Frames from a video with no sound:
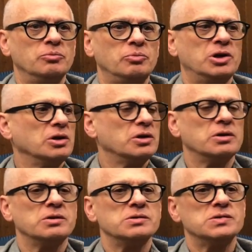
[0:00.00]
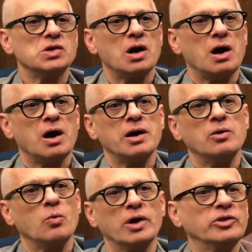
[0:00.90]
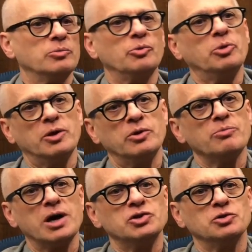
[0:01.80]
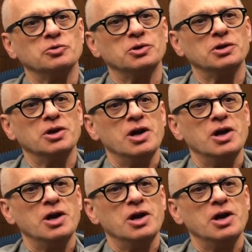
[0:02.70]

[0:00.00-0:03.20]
because I don't want them to play with my children.